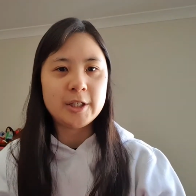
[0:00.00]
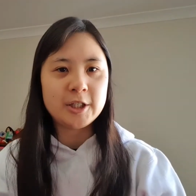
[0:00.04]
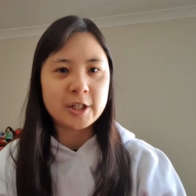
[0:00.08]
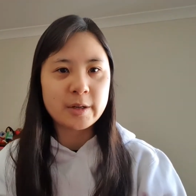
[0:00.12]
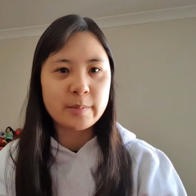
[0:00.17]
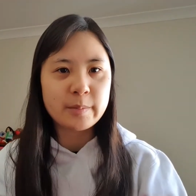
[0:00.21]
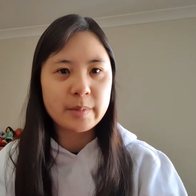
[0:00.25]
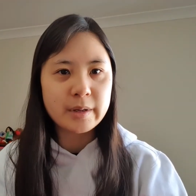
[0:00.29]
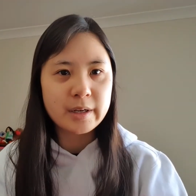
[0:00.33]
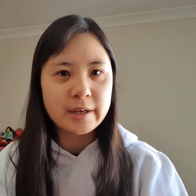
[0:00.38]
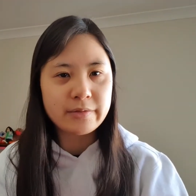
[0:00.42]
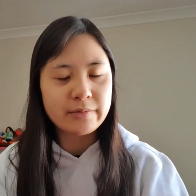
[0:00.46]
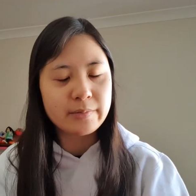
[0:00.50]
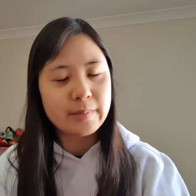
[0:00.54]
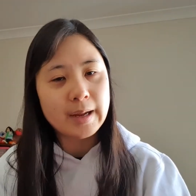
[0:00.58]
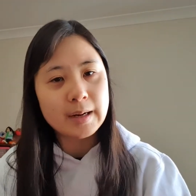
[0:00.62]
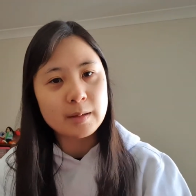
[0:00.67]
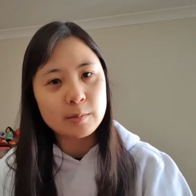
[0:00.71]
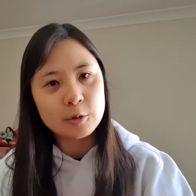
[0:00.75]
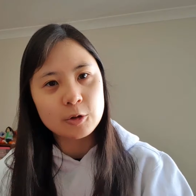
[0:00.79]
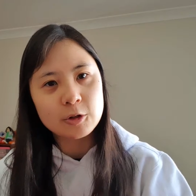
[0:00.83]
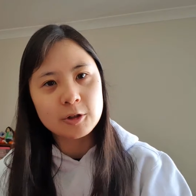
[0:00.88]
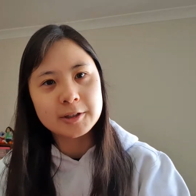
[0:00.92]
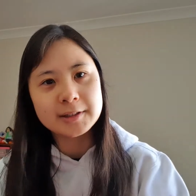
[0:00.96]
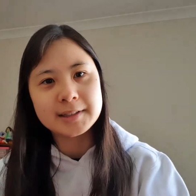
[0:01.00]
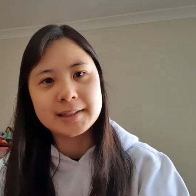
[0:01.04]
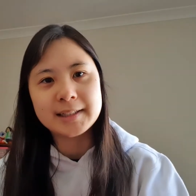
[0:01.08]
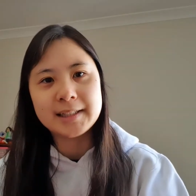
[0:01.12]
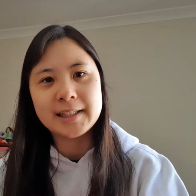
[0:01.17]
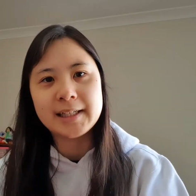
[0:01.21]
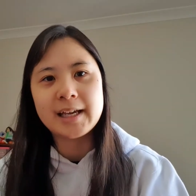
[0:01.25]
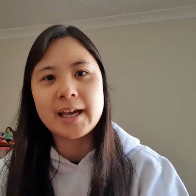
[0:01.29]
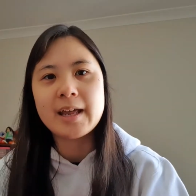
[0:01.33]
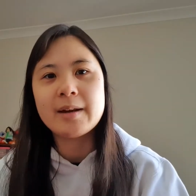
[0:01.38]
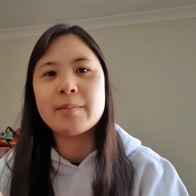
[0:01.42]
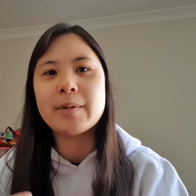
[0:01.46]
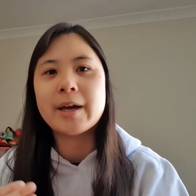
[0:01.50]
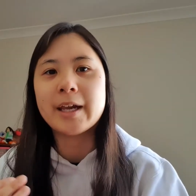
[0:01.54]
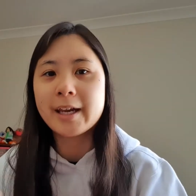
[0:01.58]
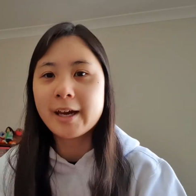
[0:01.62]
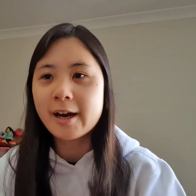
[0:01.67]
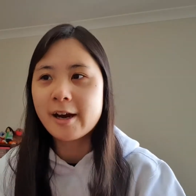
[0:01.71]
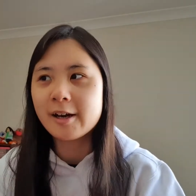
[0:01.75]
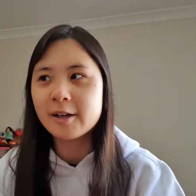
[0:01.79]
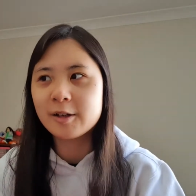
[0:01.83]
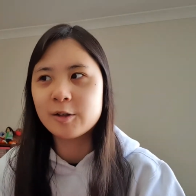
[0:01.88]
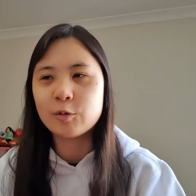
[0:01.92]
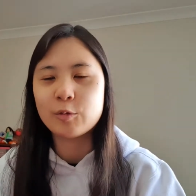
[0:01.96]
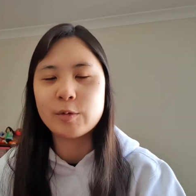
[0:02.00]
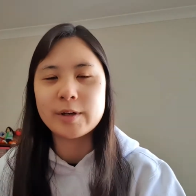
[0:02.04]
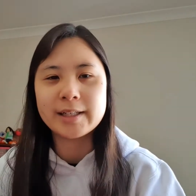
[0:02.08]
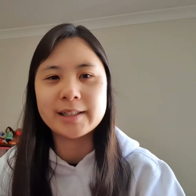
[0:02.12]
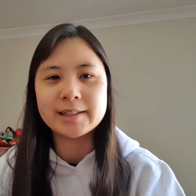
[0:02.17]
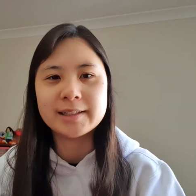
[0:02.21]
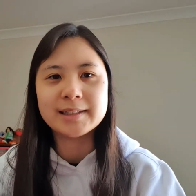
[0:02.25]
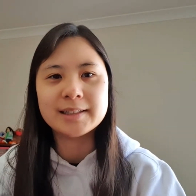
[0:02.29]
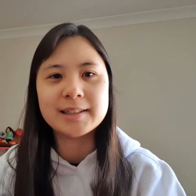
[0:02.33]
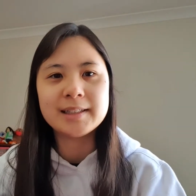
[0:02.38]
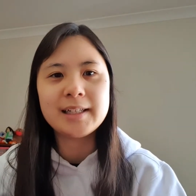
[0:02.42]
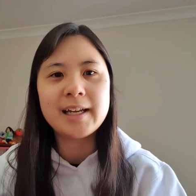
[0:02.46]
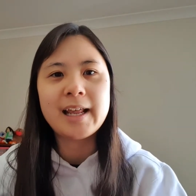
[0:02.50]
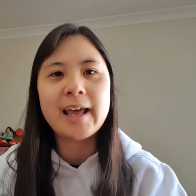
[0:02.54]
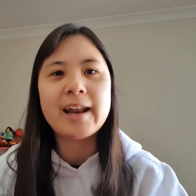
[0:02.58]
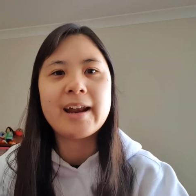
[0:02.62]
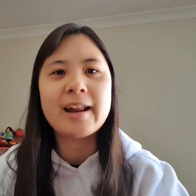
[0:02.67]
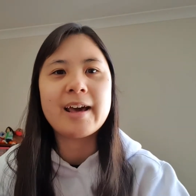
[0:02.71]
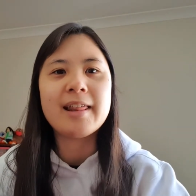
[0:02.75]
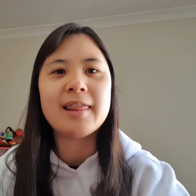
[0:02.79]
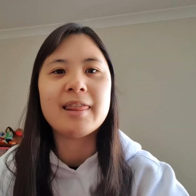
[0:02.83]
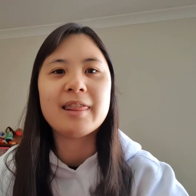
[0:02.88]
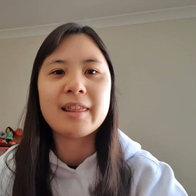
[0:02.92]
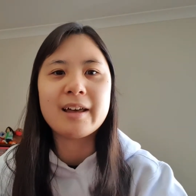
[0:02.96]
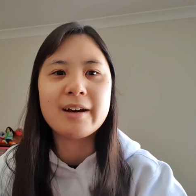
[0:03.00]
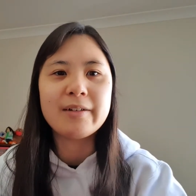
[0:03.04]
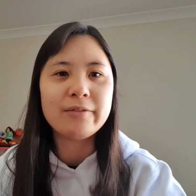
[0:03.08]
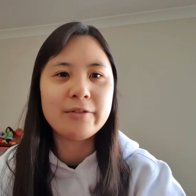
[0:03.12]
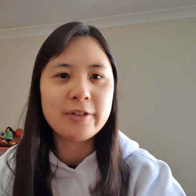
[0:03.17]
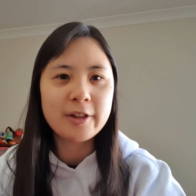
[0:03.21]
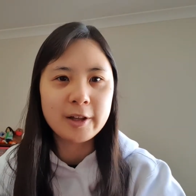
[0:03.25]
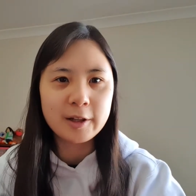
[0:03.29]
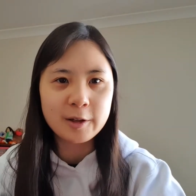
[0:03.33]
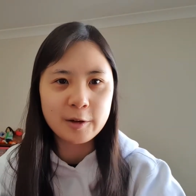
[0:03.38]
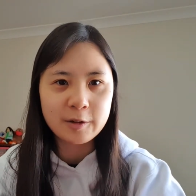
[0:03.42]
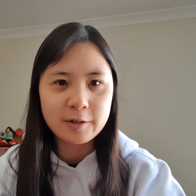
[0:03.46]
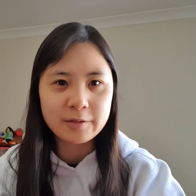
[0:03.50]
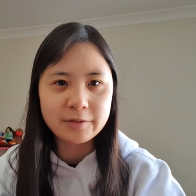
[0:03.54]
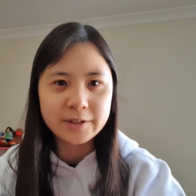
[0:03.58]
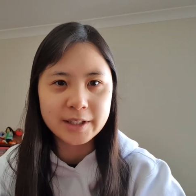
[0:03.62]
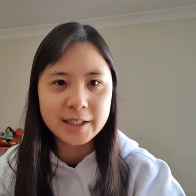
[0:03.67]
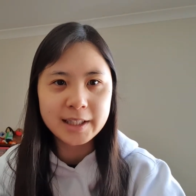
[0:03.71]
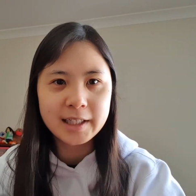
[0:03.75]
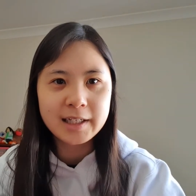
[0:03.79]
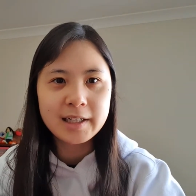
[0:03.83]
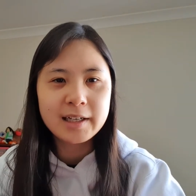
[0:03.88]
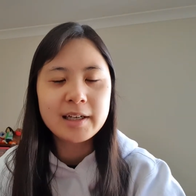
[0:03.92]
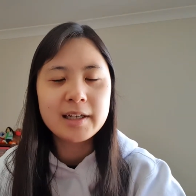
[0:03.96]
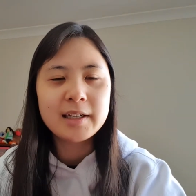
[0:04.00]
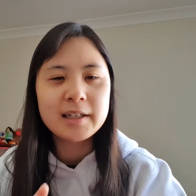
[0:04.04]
jumper from Animal Crossing and my character wears it and I love the look of it.